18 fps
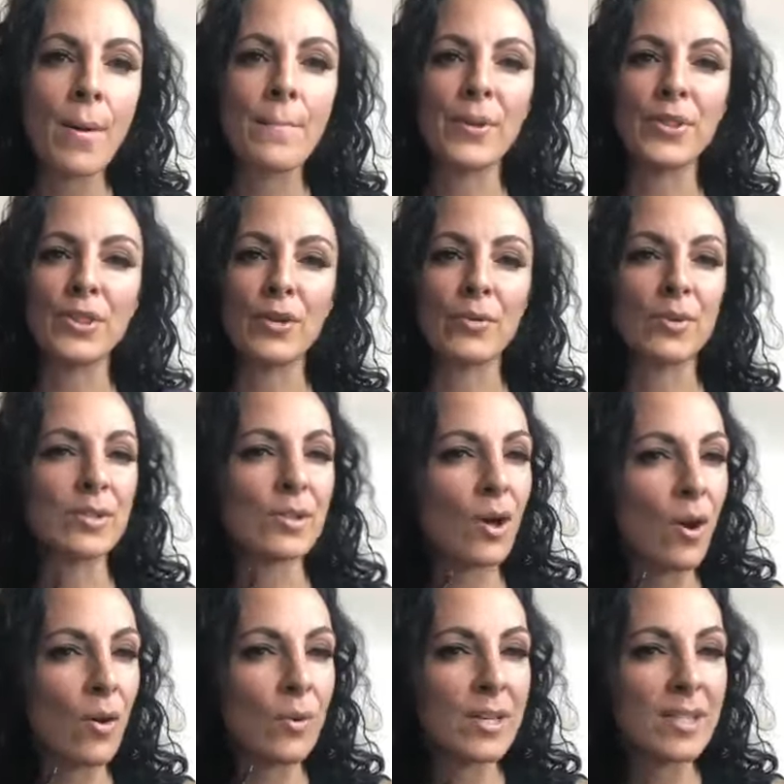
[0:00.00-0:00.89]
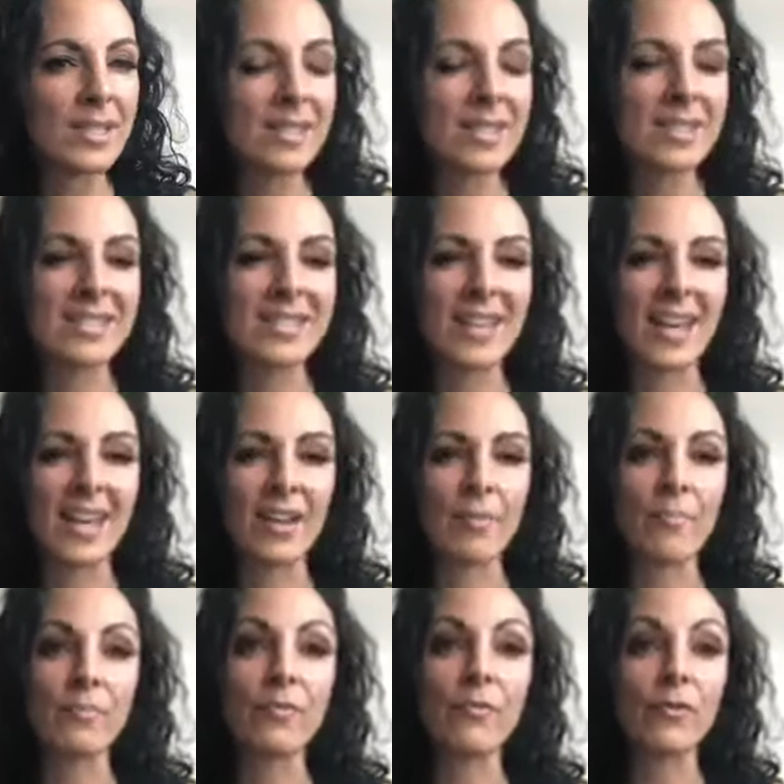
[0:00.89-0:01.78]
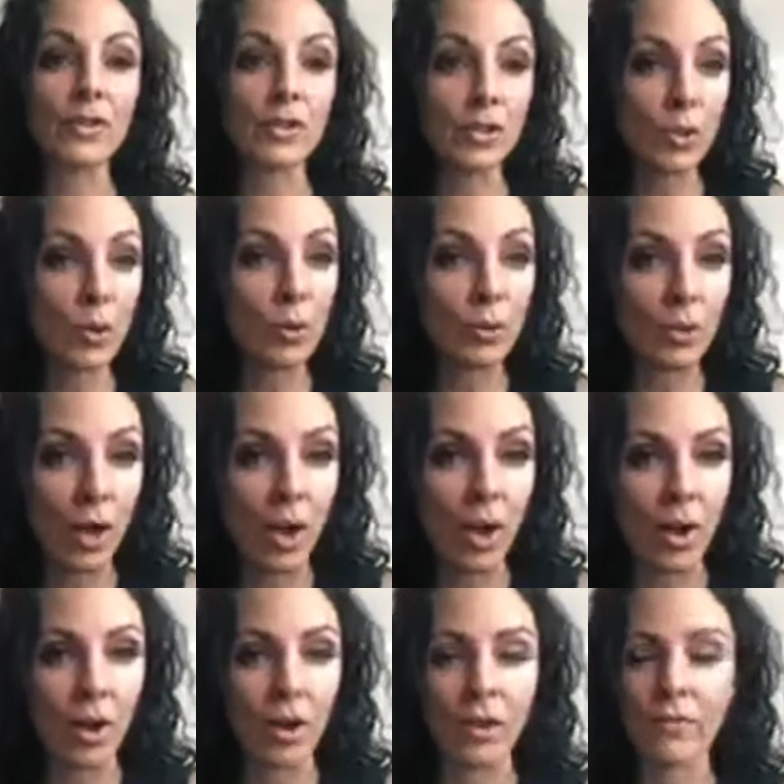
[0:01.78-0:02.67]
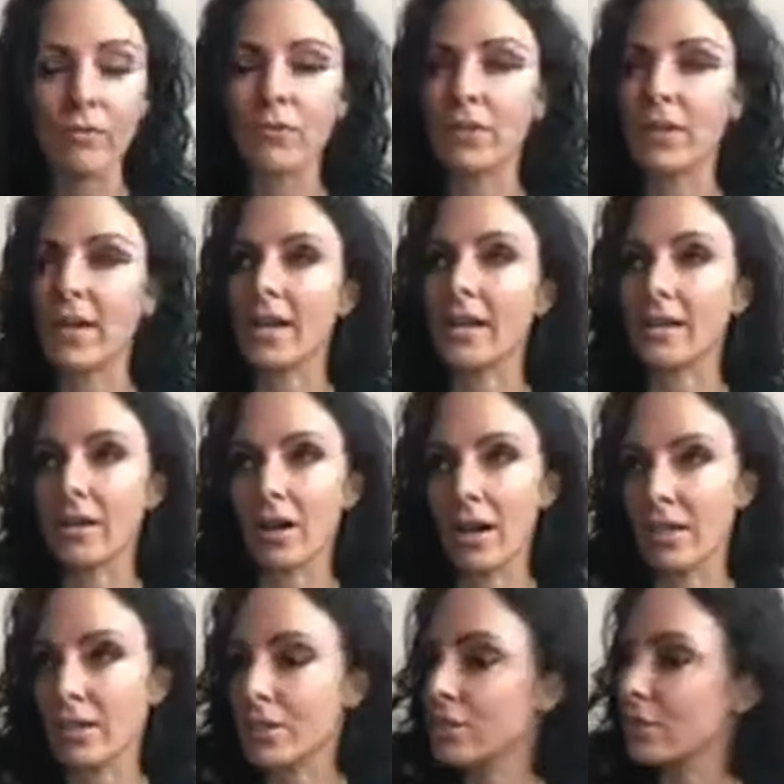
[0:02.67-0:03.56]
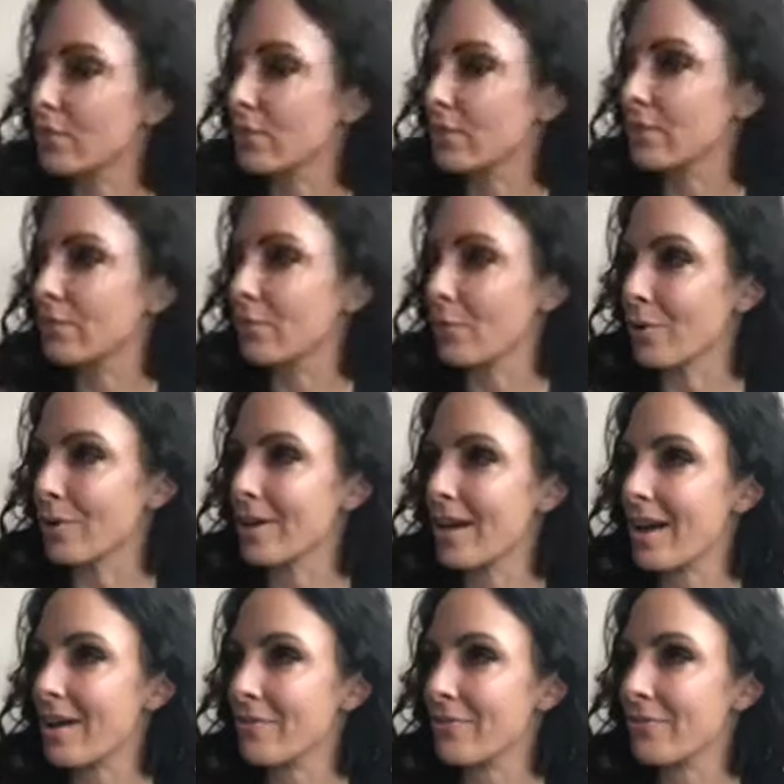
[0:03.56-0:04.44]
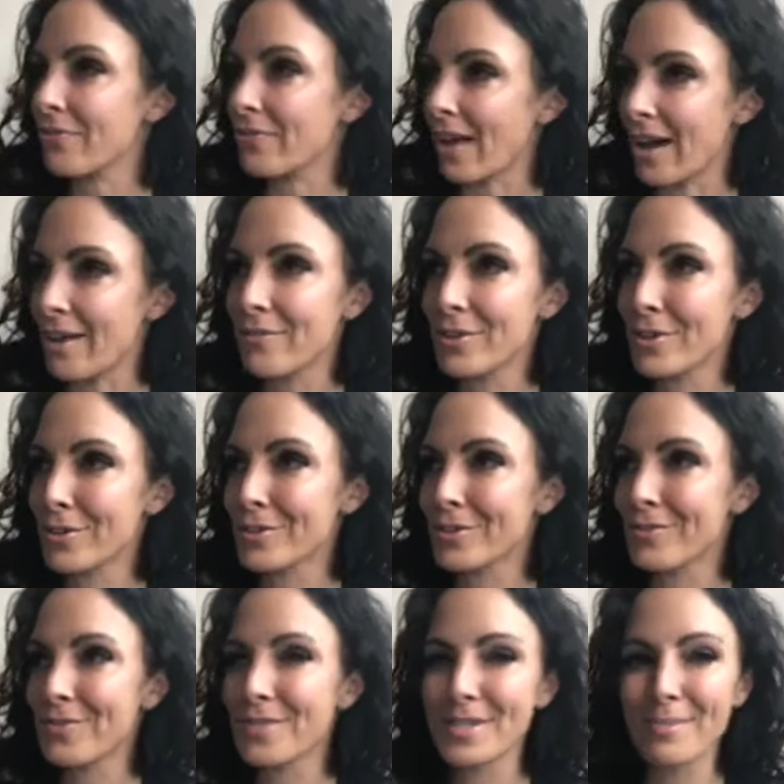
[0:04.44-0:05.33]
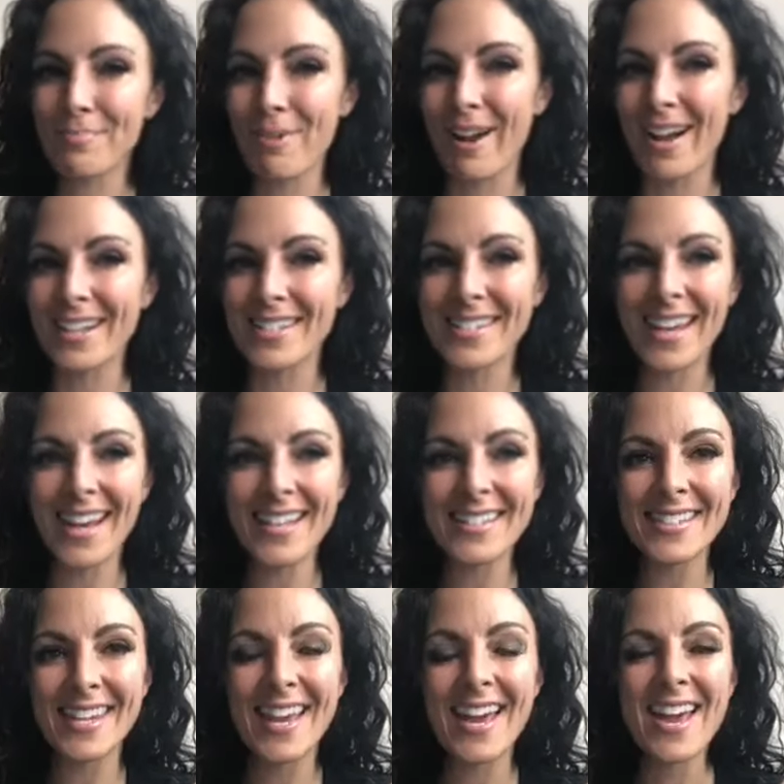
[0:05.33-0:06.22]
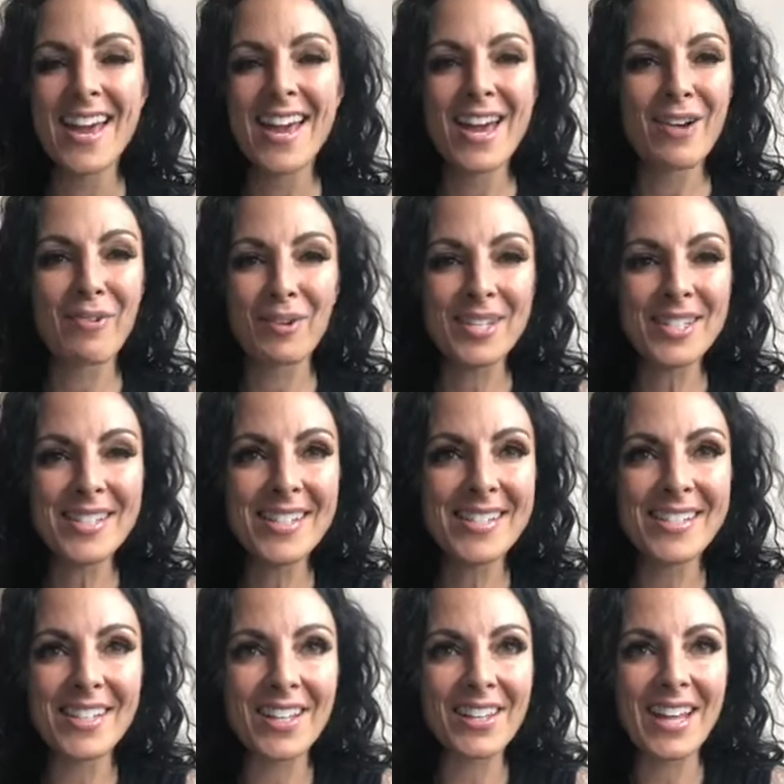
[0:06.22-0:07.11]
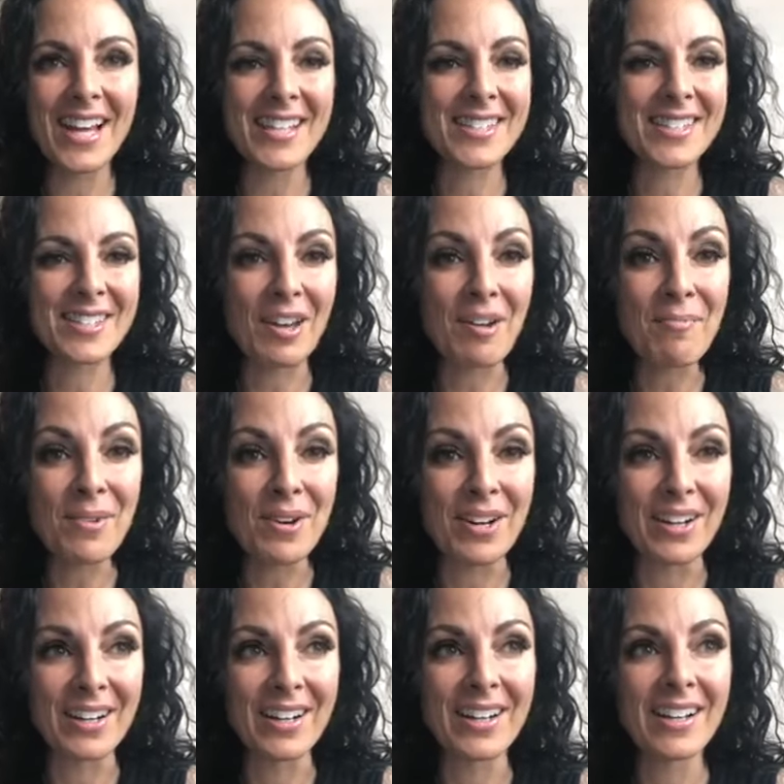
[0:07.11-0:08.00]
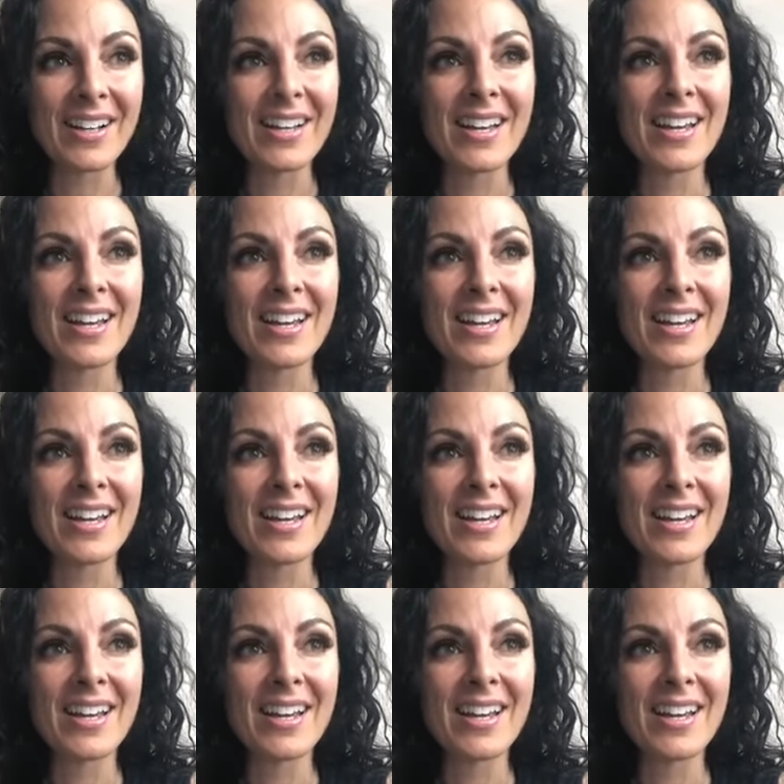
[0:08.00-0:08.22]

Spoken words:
But there was always this, for 4.5, 5 years of this process, it wasn't until last summer